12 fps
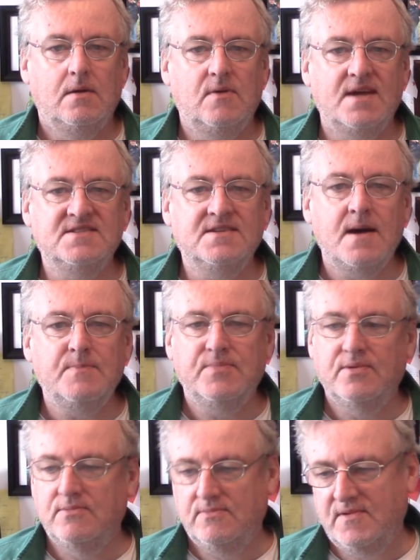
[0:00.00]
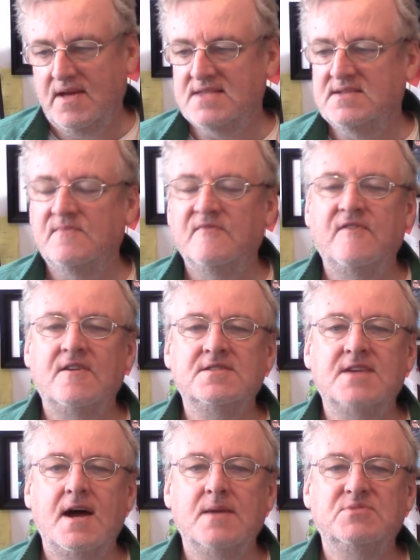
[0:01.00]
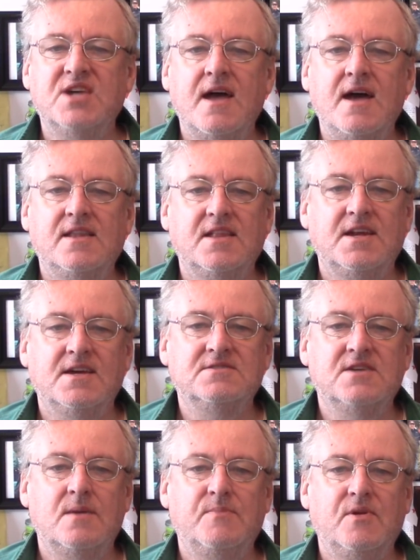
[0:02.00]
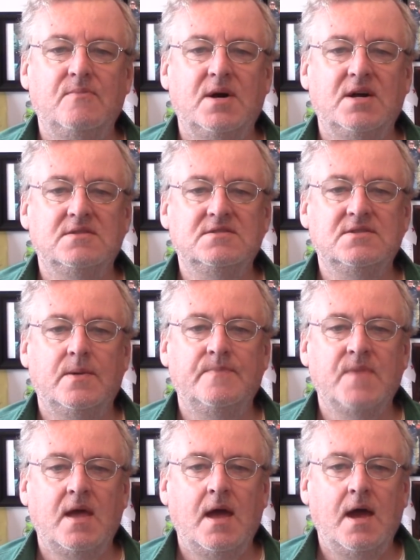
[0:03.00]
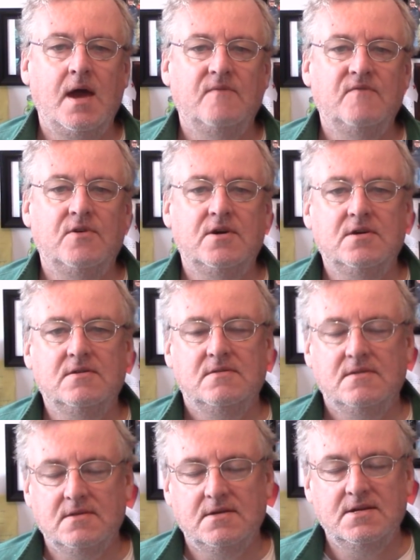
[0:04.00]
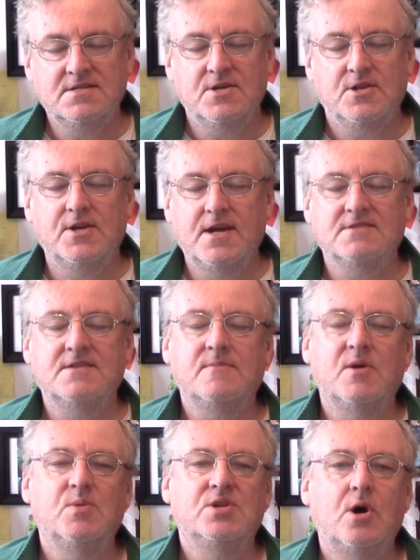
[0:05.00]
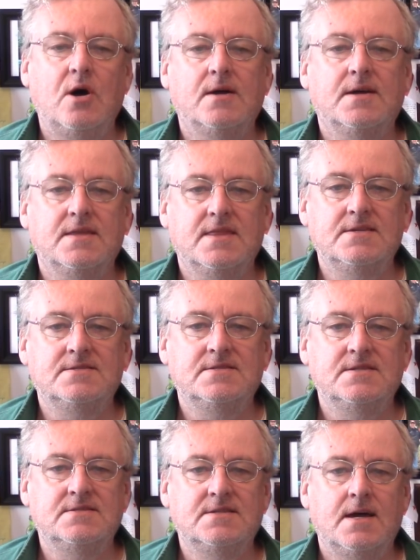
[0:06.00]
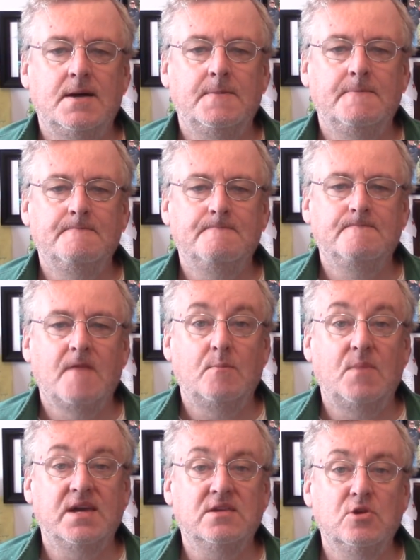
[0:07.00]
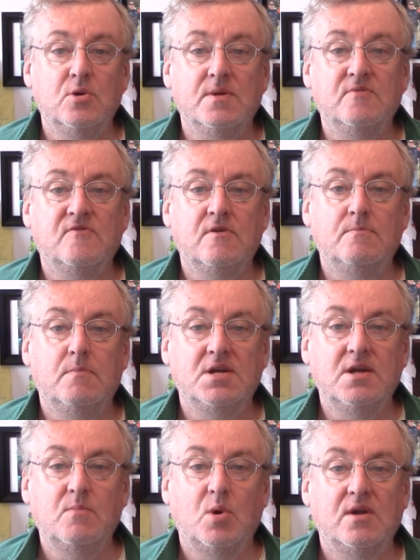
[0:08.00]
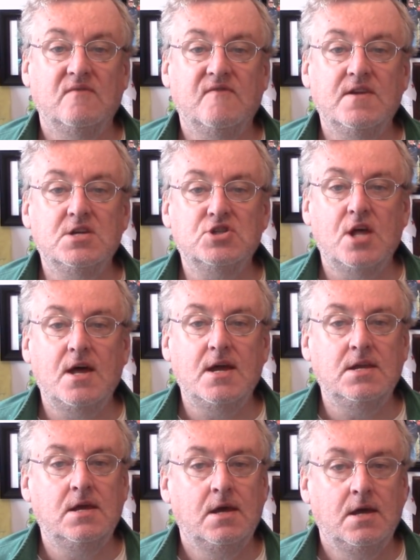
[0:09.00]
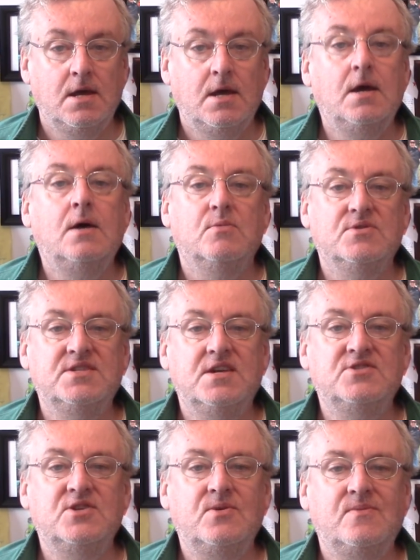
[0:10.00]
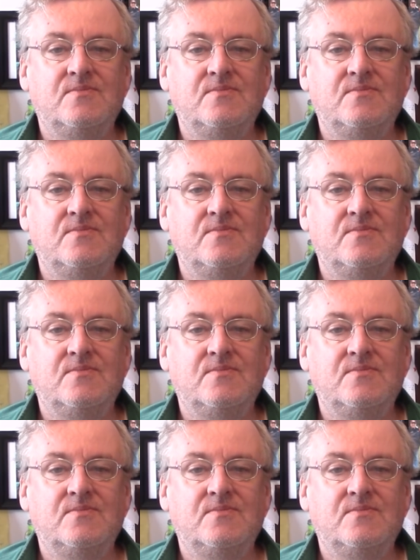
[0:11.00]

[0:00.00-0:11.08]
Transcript: rest up. Got some fun times ahead in the next couple of months. So, for until the next time that we talk, this is uh, Mike Newman from Monday Morning Finish Line. We'll see you soon.